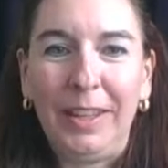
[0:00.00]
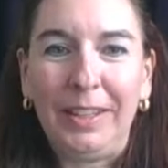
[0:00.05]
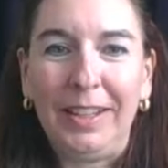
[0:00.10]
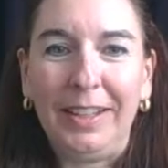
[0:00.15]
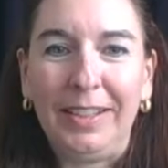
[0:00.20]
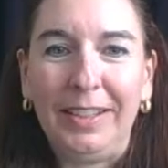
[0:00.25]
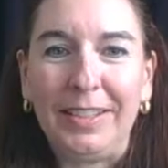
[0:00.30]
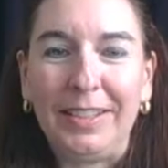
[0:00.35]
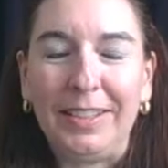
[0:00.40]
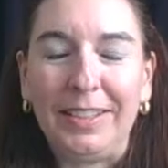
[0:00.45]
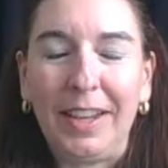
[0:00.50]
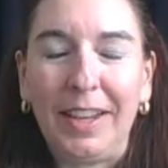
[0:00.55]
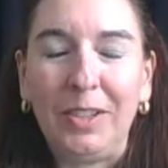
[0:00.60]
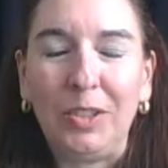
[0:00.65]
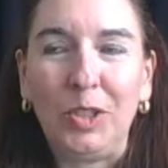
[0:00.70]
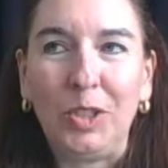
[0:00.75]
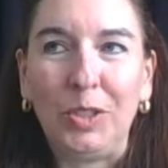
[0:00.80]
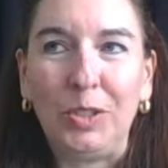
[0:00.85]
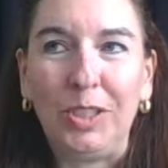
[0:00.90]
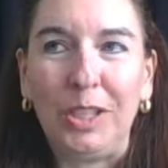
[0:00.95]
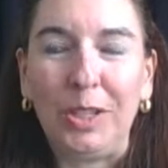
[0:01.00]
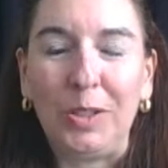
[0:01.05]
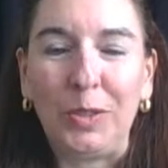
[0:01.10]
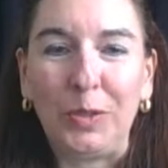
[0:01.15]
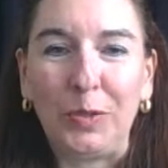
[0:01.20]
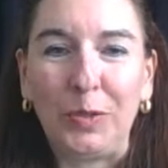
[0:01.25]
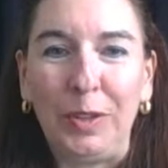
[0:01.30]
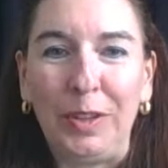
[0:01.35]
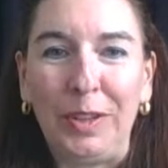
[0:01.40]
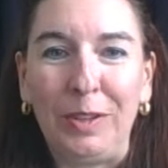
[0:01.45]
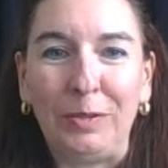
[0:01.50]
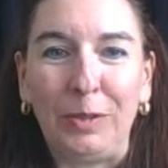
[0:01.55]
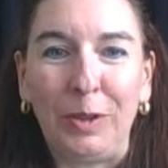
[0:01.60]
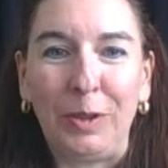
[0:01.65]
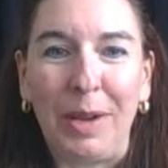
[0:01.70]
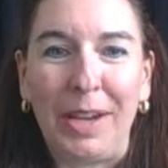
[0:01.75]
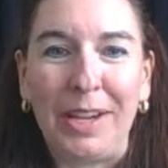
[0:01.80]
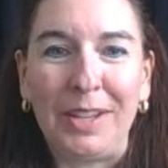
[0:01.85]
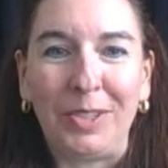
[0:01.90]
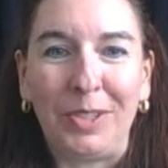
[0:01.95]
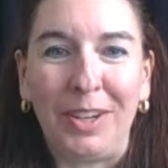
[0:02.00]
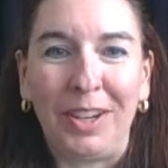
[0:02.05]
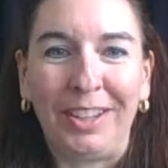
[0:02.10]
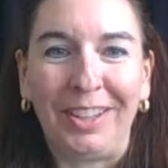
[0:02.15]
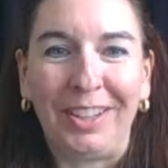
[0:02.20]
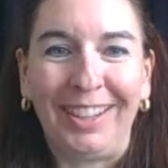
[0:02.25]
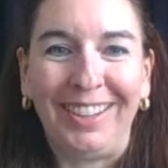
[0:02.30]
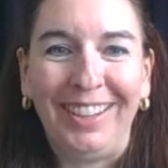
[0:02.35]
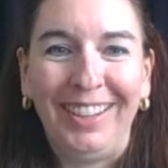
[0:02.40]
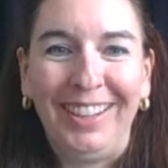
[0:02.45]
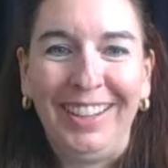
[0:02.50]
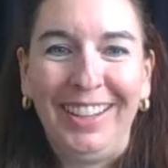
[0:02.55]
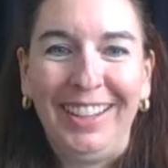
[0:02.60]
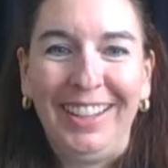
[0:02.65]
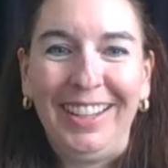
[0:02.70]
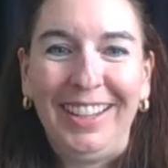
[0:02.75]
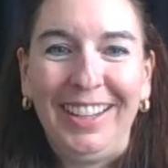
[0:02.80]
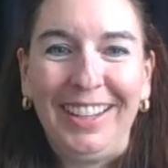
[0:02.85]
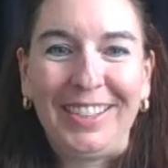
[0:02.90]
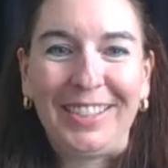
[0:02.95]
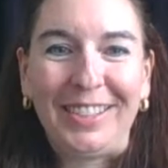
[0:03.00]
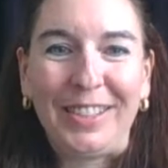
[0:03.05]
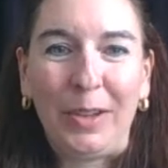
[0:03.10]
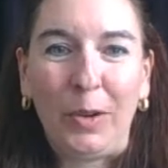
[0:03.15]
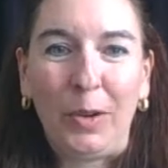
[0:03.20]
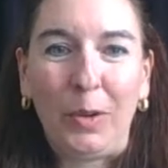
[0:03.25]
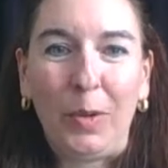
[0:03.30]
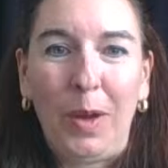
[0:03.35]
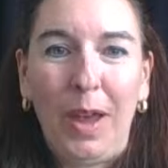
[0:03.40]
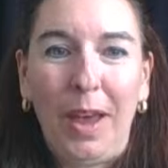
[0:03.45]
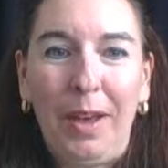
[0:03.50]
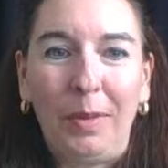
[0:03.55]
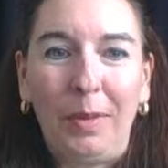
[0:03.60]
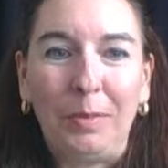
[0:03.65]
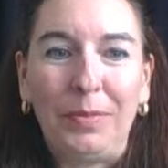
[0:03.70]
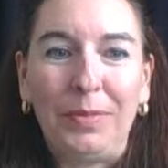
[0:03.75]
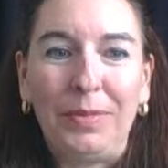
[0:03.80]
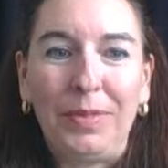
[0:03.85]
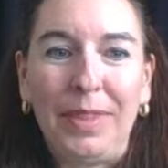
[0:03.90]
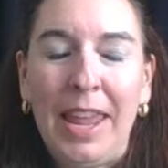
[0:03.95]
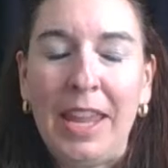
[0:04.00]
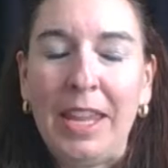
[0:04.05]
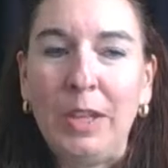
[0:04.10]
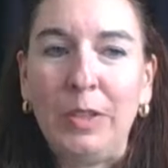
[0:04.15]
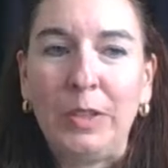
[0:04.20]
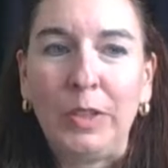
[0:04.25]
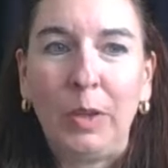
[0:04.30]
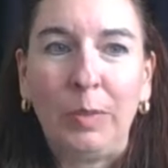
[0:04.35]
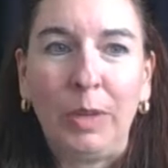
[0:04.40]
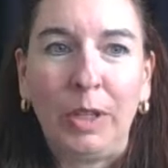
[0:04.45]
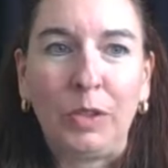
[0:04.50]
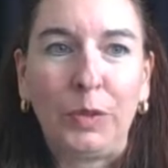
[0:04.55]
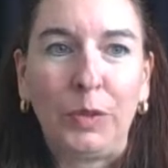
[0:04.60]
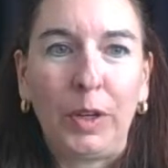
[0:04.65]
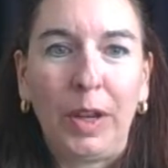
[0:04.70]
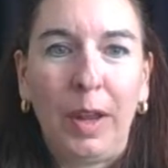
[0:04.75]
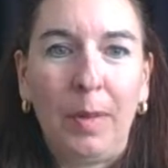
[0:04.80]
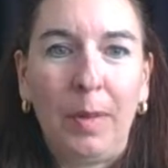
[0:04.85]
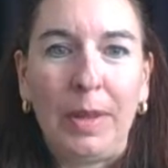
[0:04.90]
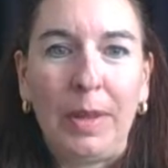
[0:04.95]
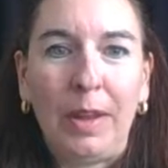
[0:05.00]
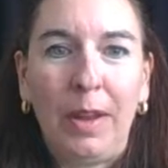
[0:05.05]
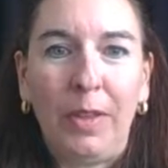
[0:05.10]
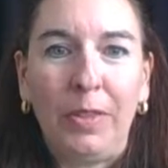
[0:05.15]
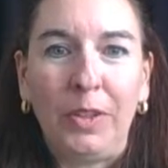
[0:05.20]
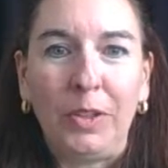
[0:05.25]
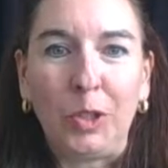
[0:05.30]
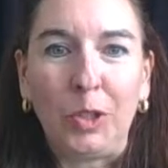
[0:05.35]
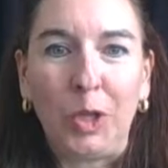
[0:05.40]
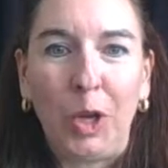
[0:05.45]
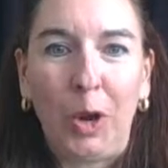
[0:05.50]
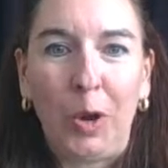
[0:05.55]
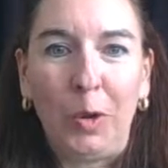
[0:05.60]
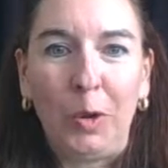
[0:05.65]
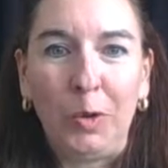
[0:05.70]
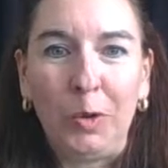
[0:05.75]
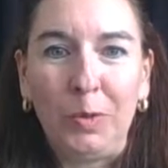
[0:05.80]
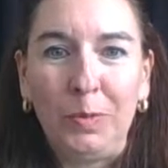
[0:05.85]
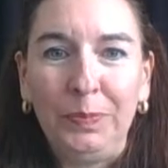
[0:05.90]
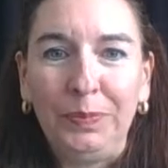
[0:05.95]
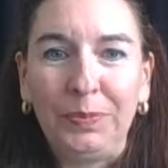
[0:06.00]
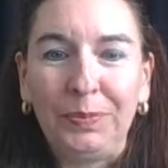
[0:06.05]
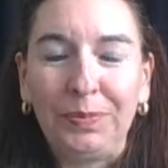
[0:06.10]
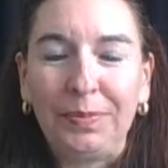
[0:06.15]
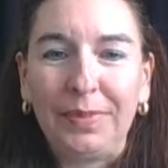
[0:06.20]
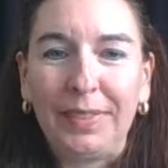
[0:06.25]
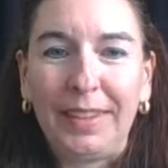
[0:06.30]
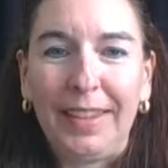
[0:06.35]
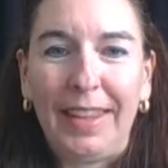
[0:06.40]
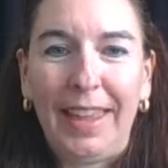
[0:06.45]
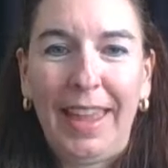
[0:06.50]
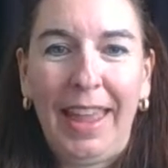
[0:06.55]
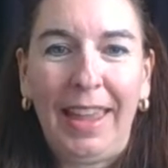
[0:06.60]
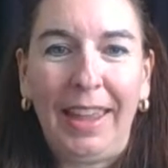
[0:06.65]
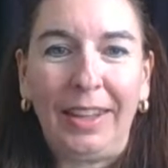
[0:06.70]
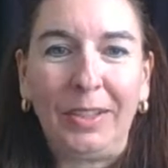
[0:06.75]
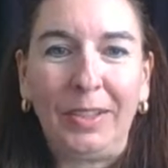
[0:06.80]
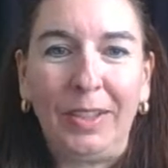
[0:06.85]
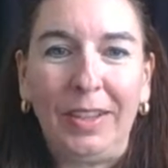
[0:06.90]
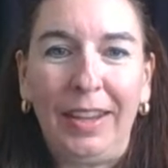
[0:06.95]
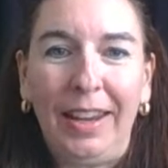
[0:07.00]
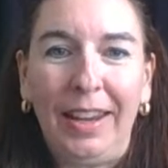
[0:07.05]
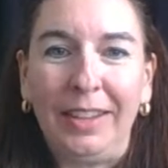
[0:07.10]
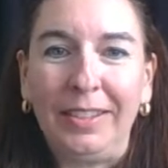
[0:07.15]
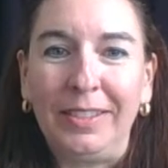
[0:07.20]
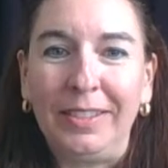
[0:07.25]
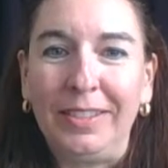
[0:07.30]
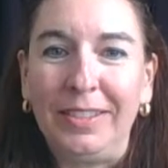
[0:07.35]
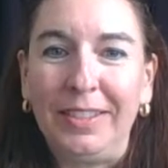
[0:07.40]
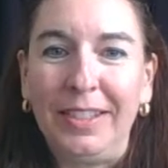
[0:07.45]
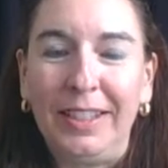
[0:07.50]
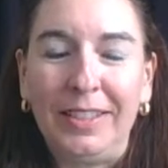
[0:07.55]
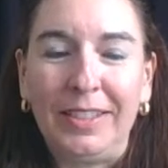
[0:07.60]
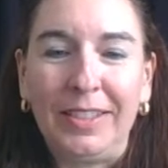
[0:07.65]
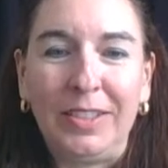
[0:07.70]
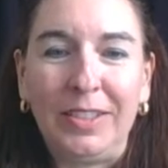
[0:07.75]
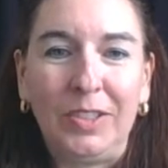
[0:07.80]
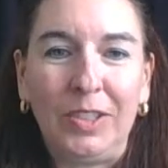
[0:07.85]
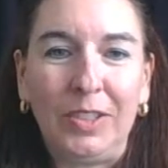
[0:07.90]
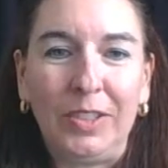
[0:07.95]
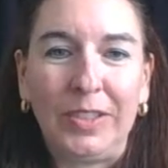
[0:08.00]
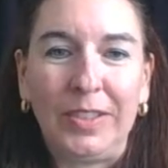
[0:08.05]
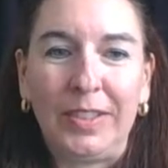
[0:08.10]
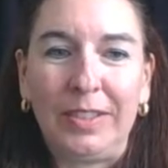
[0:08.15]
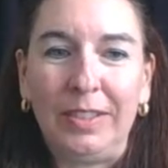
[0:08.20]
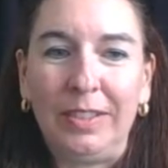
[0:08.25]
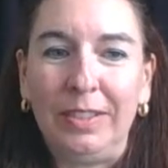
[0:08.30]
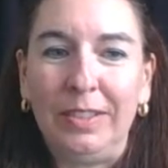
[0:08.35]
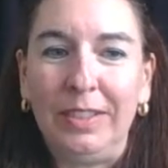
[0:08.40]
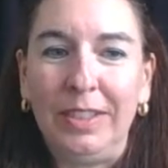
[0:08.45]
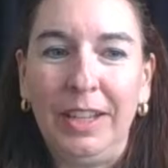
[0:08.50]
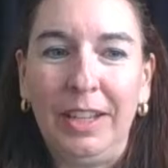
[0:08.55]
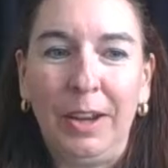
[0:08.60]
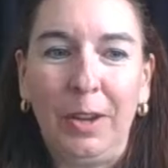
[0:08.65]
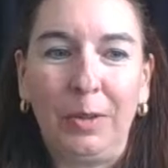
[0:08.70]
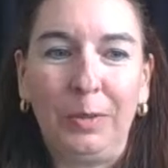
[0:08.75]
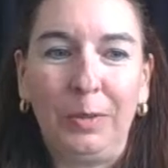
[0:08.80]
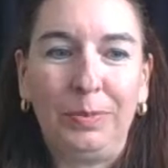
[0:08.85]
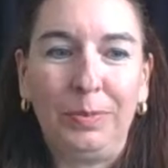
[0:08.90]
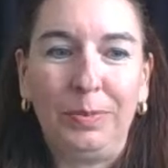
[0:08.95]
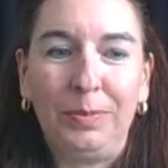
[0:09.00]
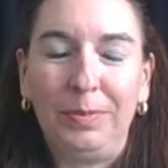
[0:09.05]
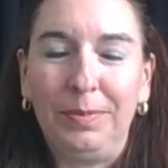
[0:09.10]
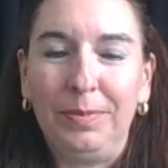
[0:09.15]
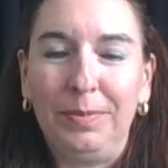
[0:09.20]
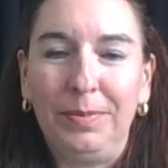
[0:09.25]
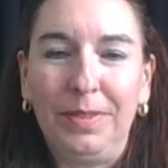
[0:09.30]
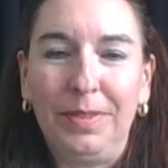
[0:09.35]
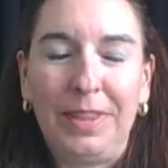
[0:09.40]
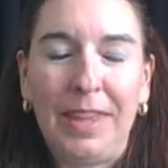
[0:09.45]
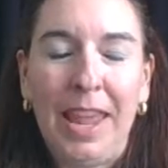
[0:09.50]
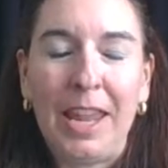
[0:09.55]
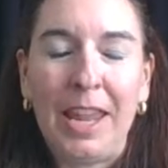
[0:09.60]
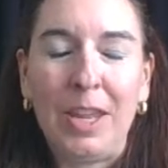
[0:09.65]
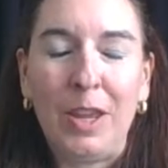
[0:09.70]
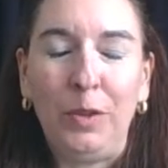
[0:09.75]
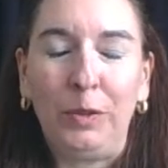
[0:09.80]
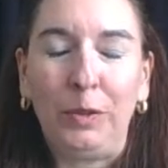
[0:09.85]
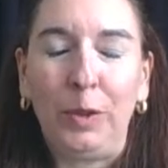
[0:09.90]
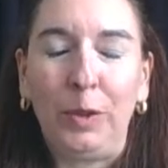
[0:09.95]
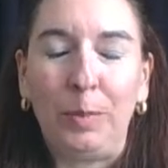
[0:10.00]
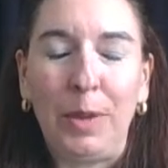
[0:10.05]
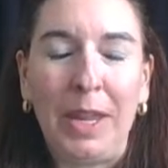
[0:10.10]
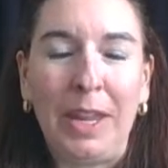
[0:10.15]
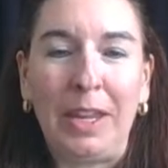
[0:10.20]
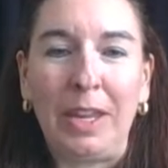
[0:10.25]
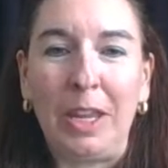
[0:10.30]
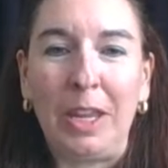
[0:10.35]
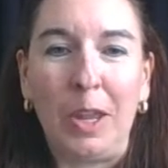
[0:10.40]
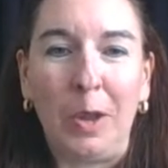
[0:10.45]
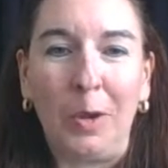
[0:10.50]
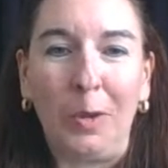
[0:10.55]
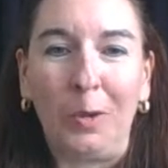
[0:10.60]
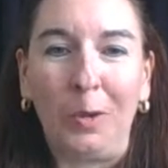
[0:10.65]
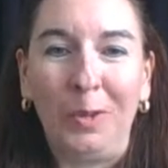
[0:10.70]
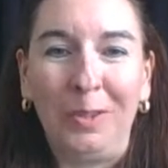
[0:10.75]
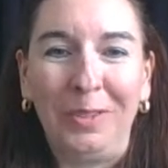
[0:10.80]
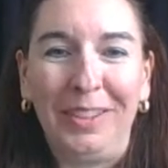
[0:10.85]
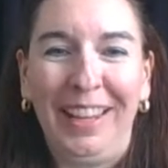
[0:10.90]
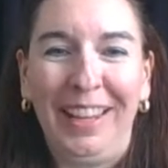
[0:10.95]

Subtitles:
That is such useful information. So thank you so much for coming on the show. And it's just, thank you for being you.